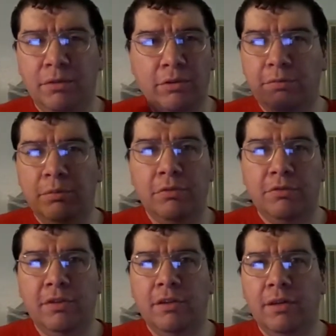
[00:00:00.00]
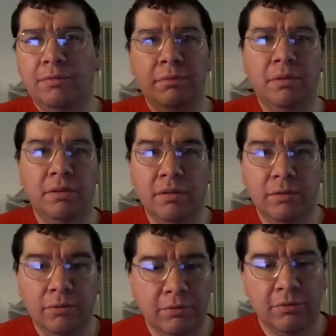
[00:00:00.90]
Ferris Bueller's Day Off, among
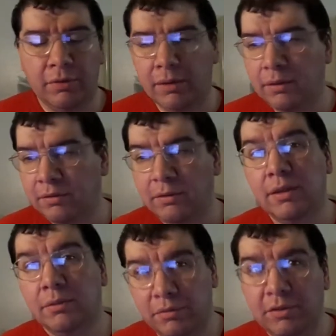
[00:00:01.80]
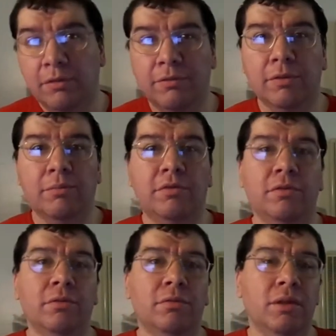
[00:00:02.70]
others. Yeah, so he was in the film
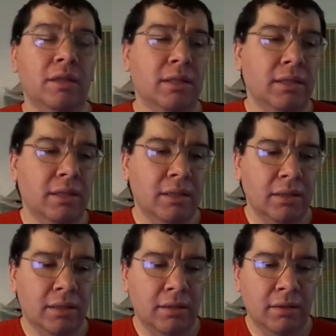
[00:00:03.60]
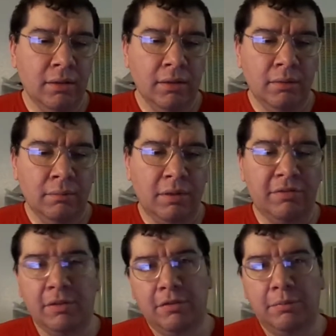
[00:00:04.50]
too.
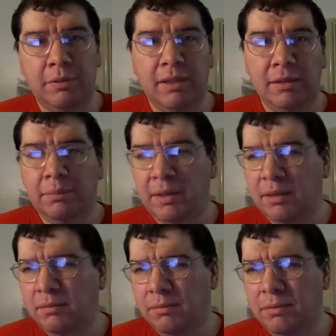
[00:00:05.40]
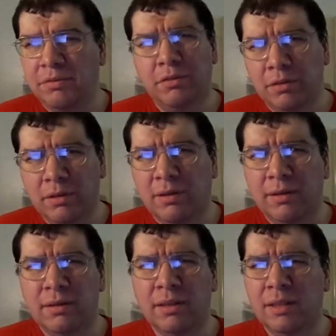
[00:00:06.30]
Basically explained about what was going
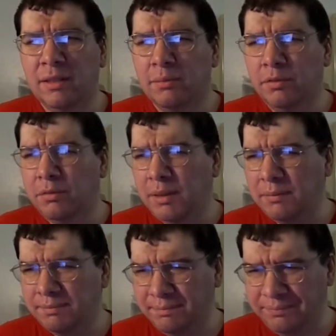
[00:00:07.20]
on in the movie,